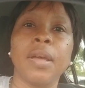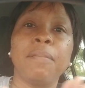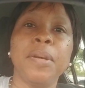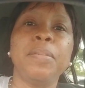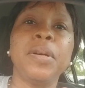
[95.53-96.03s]

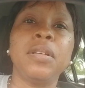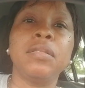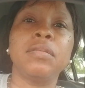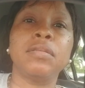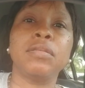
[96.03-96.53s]

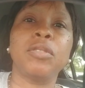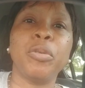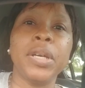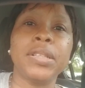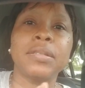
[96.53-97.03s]
People
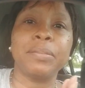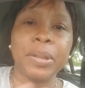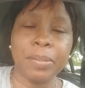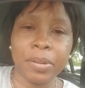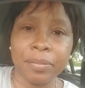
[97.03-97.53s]
quit
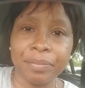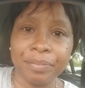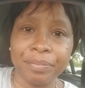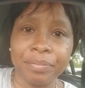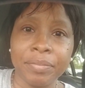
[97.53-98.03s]
people,
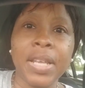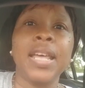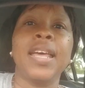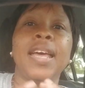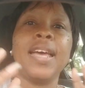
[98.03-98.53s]

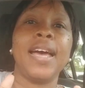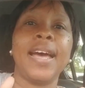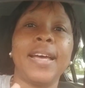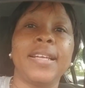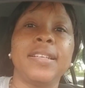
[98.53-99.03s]

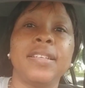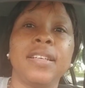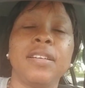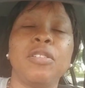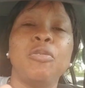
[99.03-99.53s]
and
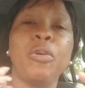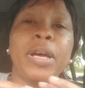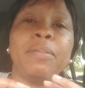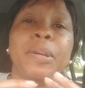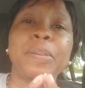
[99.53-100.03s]

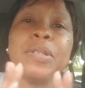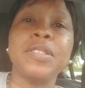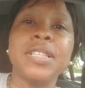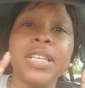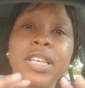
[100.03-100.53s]
when
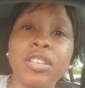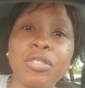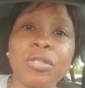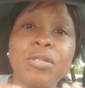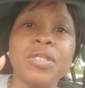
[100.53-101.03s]
people's
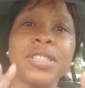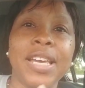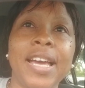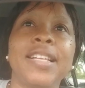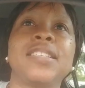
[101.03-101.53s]
egos
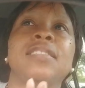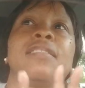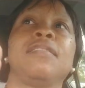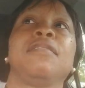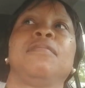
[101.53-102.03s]
get
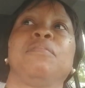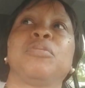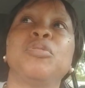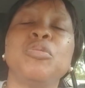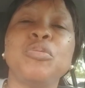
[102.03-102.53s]

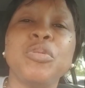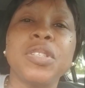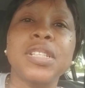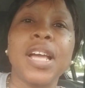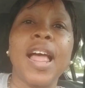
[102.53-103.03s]

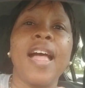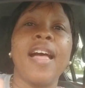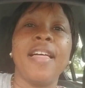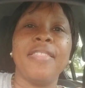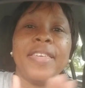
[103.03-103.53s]
bruised,
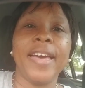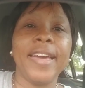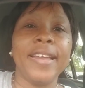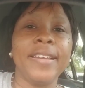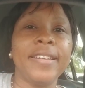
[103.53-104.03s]

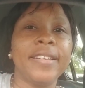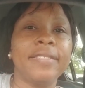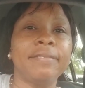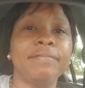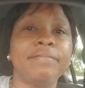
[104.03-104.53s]
then
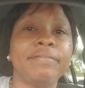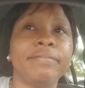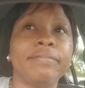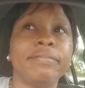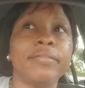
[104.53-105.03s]

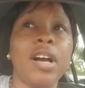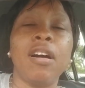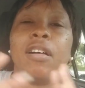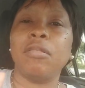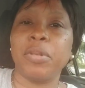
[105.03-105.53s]

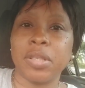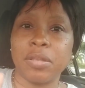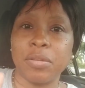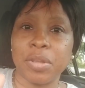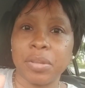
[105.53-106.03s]
all hell
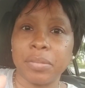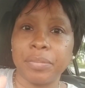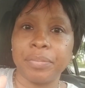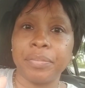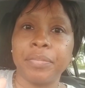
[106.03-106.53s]
breaks loose.
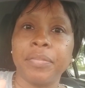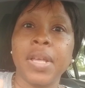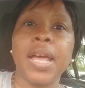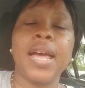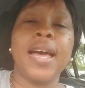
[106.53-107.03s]

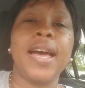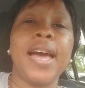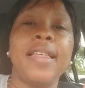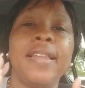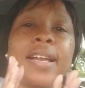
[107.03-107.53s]

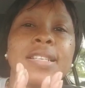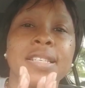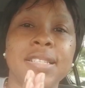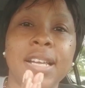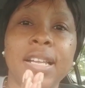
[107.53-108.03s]
And that is
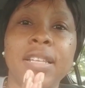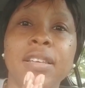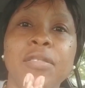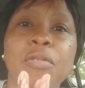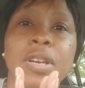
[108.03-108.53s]

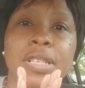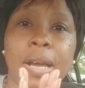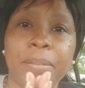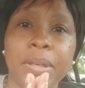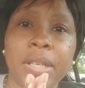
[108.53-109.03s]
exactly what is
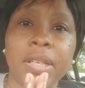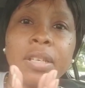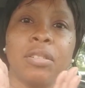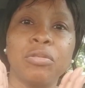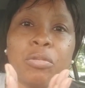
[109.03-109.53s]

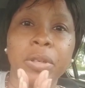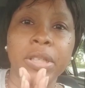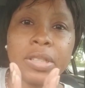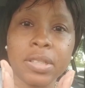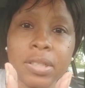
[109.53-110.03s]
happening
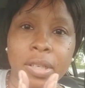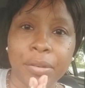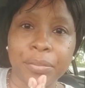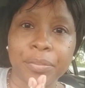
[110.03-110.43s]
right now.